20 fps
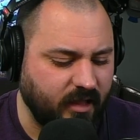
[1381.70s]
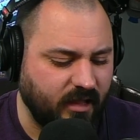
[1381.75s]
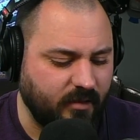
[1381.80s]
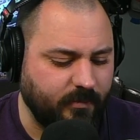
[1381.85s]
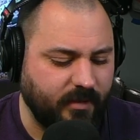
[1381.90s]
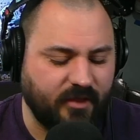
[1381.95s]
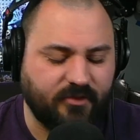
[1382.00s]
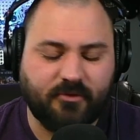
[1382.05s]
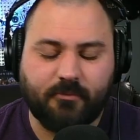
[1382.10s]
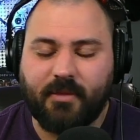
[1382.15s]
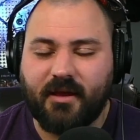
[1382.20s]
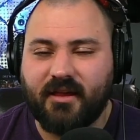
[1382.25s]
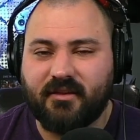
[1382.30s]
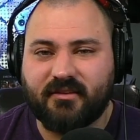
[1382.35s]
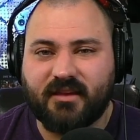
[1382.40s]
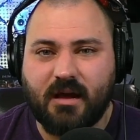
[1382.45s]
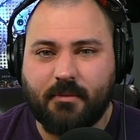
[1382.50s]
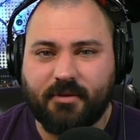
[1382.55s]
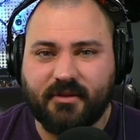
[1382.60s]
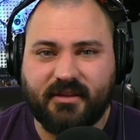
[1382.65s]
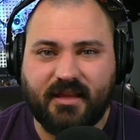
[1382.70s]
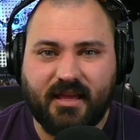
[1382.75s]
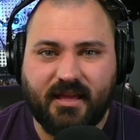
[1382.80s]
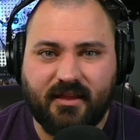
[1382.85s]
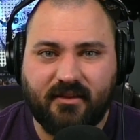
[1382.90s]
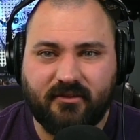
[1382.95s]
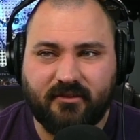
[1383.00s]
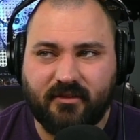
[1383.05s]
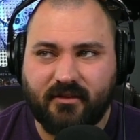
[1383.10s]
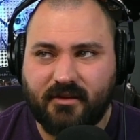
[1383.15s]
about the past couple
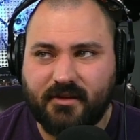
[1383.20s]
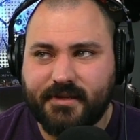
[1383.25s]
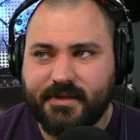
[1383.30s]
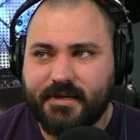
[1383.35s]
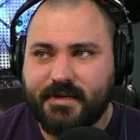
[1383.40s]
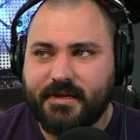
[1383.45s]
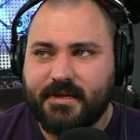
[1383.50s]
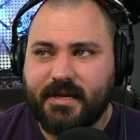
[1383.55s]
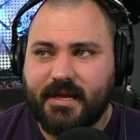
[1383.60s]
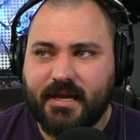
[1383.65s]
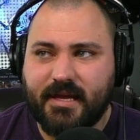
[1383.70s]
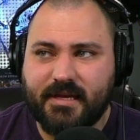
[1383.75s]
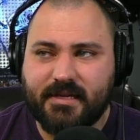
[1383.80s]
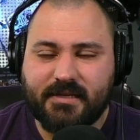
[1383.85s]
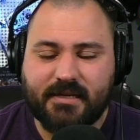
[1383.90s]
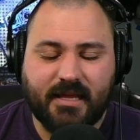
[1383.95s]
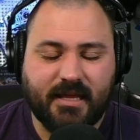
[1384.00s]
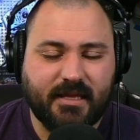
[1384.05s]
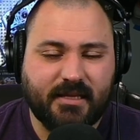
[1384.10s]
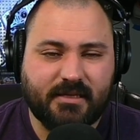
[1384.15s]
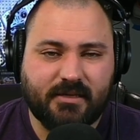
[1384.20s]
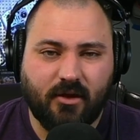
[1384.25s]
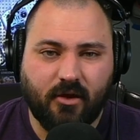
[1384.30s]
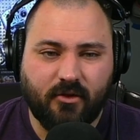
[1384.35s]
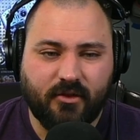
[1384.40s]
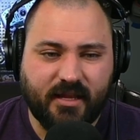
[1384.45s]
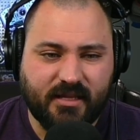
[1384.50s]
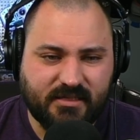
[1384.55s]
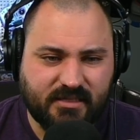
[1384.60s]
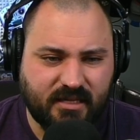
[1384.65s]
days and, and, and
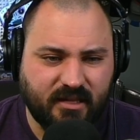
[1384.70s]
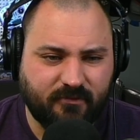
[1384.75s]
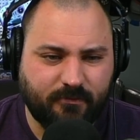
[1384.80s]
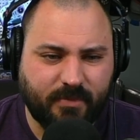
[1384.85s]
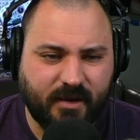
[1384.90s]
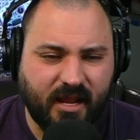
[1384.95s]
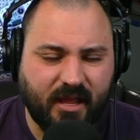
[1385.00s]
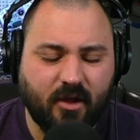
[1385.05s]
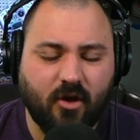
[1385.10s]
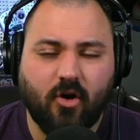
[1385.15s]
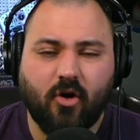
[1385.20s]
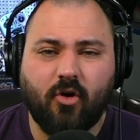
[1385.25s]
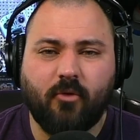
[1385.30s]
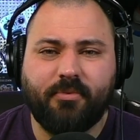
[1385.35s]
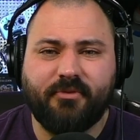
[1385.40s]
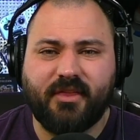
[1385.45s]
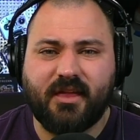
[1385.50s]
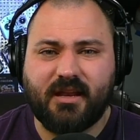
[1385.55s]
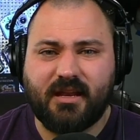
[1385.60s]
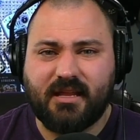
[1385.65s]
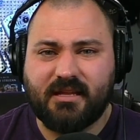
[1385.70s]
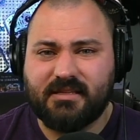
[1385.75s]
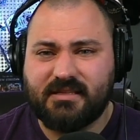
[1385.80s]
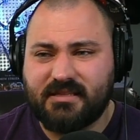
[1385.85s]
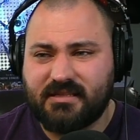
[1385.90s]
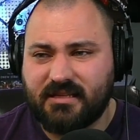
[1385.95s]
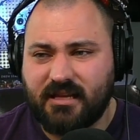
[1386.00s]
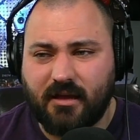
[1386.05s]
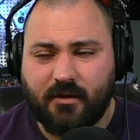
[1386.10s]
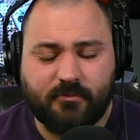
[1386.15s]
all that stuff, but I hope that in
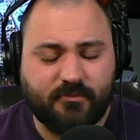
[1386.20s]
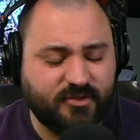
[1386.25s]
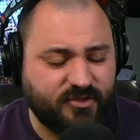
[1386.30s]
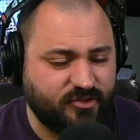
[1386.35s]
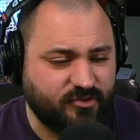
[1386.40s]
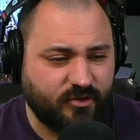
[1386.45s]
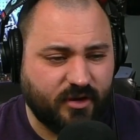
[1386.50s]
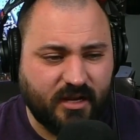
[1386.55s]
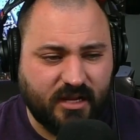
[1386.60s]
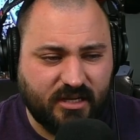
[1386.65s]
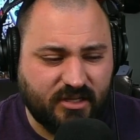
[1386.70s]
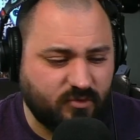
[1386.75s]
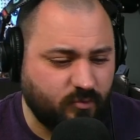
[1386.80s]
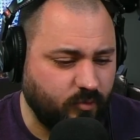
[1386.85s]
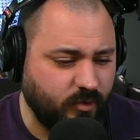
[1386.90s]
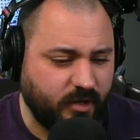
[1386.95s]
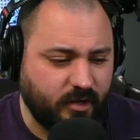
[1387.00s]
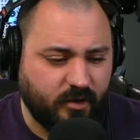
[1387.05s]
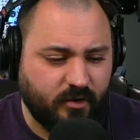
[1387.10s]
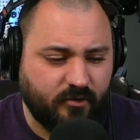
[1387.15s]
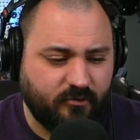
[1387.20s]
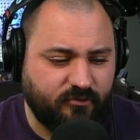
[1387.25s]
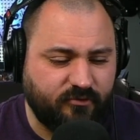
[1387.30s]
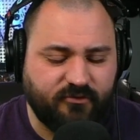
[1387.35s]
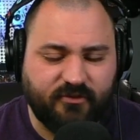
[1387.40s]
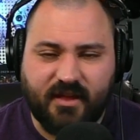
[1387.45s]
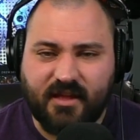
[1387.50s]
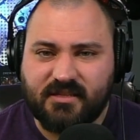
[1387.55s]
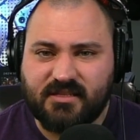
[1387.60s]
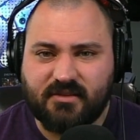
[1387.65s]
some strange, weird,
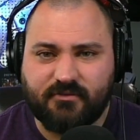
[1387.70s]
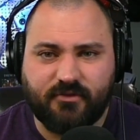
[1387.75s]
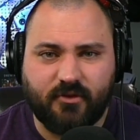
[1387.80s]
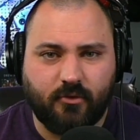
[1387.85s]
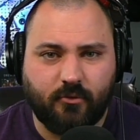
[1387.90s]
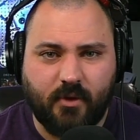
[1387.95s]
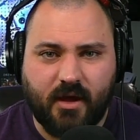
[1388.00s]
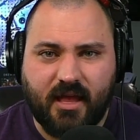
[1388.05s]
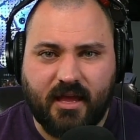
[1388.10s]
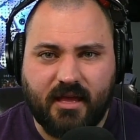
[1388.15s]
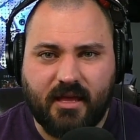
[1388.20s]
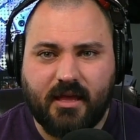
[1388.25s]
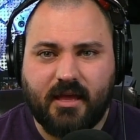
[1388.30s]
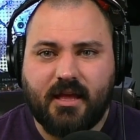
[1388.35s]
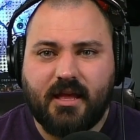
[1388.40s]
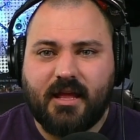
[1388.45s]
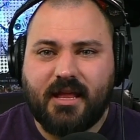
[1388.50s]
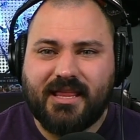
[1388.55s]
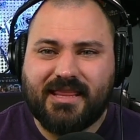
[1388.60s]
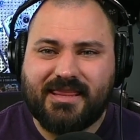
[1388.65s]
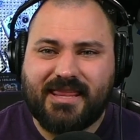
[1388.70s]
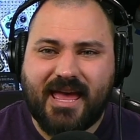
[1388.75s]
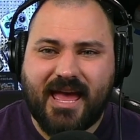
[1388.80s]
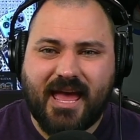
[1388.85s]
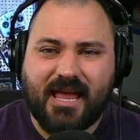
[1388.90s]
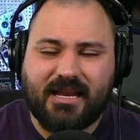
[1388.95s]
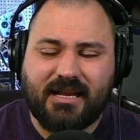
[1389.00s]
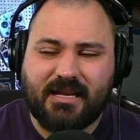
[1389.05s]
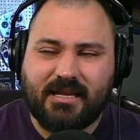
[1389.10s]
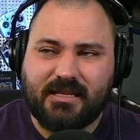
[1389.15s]
fanciful way
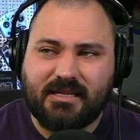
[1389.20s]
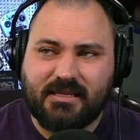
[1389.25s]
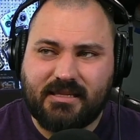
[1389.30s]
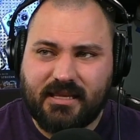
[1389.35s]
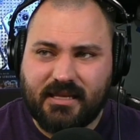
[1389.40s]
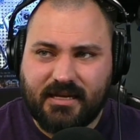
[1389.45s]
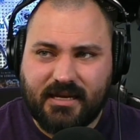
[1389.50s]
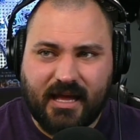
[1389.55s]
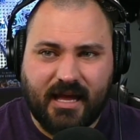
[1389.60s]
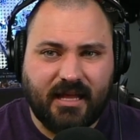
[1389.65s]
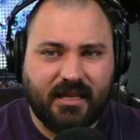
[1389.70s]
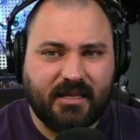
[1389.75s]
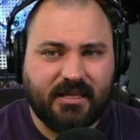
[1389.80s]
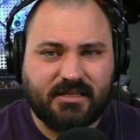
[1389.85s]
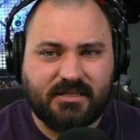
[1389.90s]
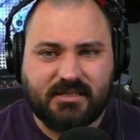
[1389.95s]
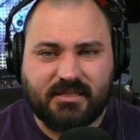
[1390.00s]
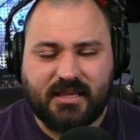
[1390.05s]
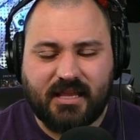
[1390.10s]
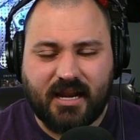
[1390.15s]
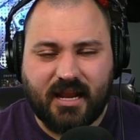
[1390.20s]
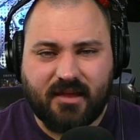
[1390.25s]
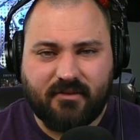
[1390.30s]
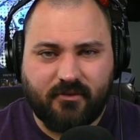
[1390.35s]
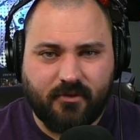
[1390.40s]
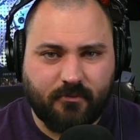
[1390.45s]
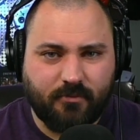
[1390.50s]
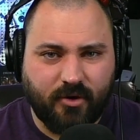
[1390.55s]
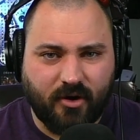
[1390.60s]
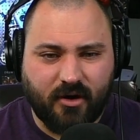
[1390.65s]
that the knowledge that I've
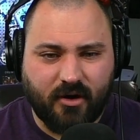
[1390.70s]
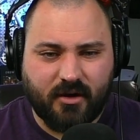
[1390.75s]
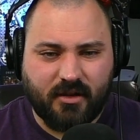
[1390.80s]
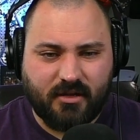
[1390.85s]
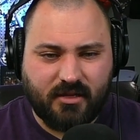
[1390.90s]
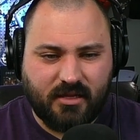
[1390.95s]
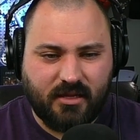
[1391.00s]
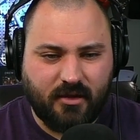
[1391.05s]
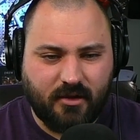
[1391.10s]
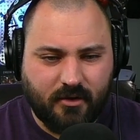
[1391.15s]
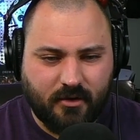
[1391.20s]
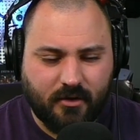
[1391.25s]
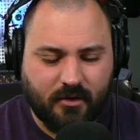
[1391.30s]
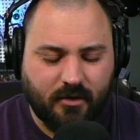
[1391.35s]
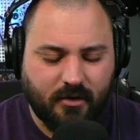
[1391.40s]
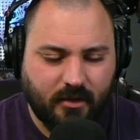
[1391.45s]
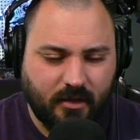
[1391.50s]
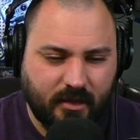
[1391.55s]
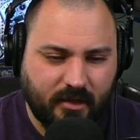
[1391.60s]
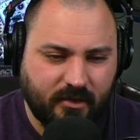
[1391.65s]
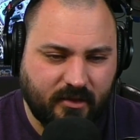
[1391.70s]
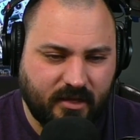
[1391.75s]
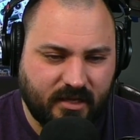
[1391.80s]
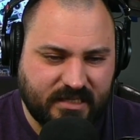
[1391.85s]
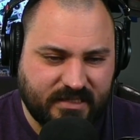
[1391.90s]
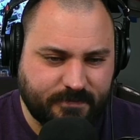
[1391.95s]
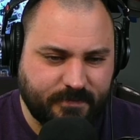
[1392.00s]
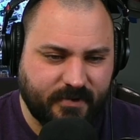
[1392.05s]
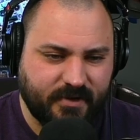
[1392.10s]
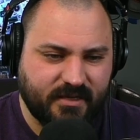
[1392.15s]
imparted here and the
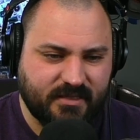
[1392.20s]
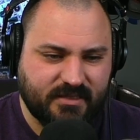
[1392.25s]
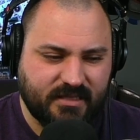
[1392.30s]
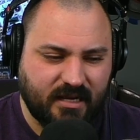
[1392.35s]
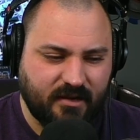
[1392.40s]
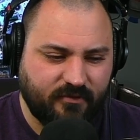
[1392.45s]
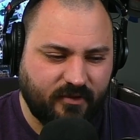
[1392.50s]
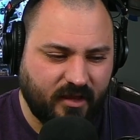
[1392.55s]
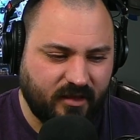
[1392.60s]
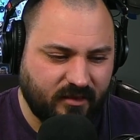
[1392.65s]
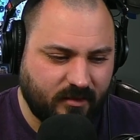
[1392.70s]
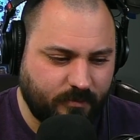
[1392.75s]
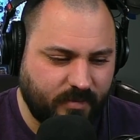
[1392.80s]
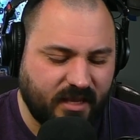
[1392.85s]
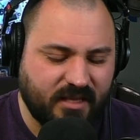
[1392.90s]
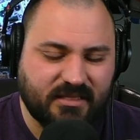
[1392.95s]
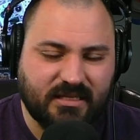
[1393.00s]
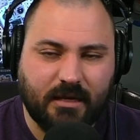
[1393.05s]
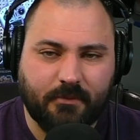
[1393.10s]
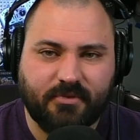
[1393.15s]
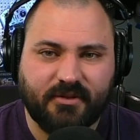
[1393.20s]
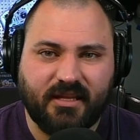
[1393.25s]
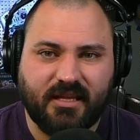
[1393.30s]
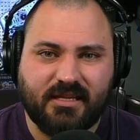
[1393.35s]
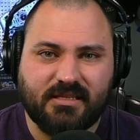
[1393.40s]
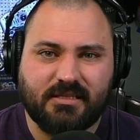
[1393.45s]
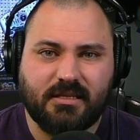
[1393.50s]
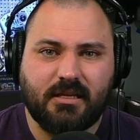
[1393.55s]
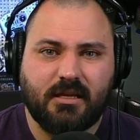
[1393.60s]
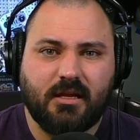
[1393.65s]
experience that I've had in the past couple
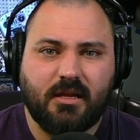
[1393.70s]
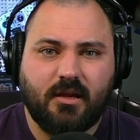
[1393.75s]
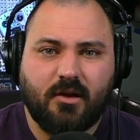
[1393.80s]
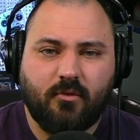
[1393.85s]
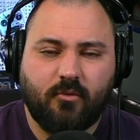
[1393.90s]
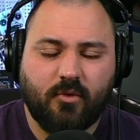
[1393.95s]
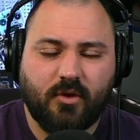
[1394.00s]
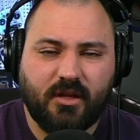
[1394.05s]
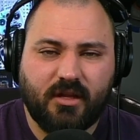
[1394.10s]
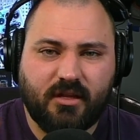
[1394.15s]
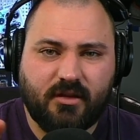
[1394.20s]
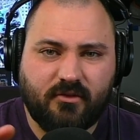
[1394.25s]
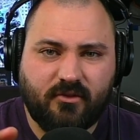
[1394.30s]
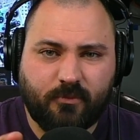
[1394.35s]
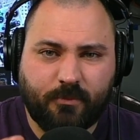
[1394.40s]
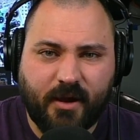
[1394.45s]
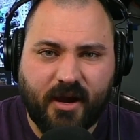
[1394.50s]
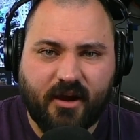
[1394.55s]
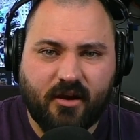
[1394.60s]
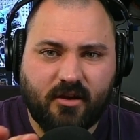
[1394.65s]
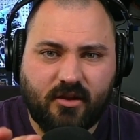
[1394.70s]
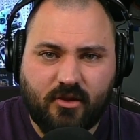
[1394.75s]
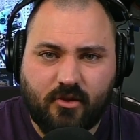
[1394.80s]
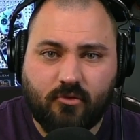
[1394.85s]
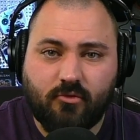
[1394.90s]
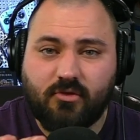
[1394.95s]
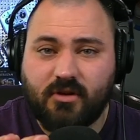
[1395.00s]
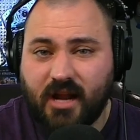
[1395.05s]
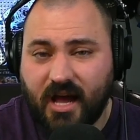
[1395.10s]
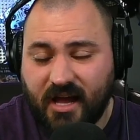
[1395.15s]
days will inspire
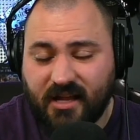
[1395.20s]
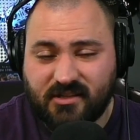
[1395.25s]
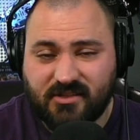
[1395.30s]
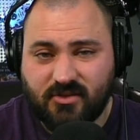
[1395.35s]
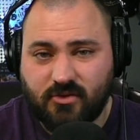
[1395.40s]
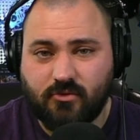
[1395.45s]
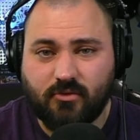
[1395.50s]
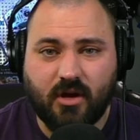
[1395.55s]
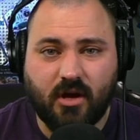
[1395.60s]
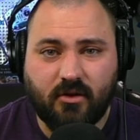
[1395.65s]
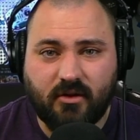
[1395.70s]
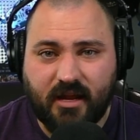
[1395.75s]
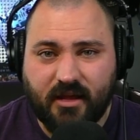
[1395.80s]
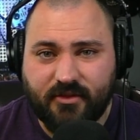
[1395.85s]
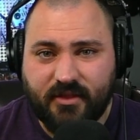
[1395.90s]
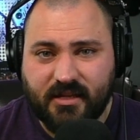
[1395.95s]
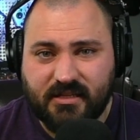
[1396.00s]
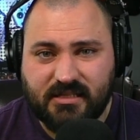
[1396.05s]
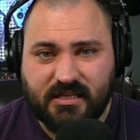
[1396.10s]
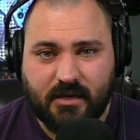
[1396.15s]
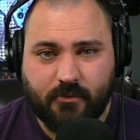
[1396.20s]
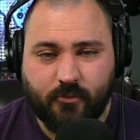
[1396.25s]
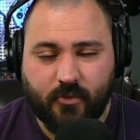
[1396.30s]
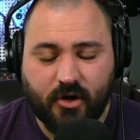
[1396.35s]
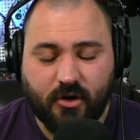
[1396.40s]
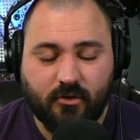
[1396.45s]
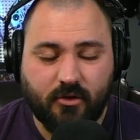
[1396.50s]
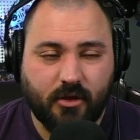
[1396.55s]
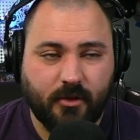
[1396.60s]
you not to go down that same road.